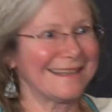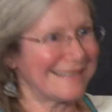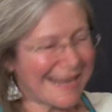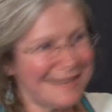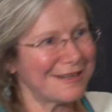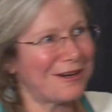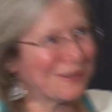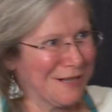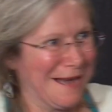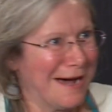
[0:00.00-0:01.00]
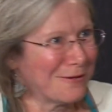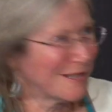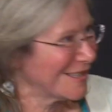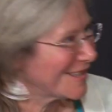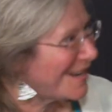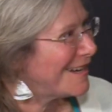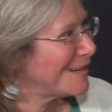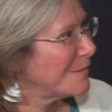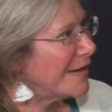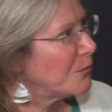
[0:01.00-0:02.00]
$10 an hour
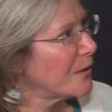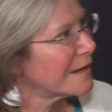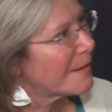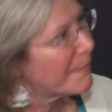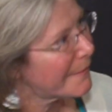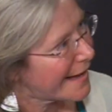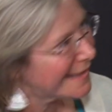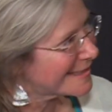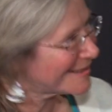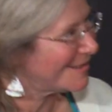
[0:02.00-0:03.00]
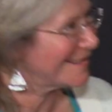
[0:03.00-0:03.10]
job and wear a mask all day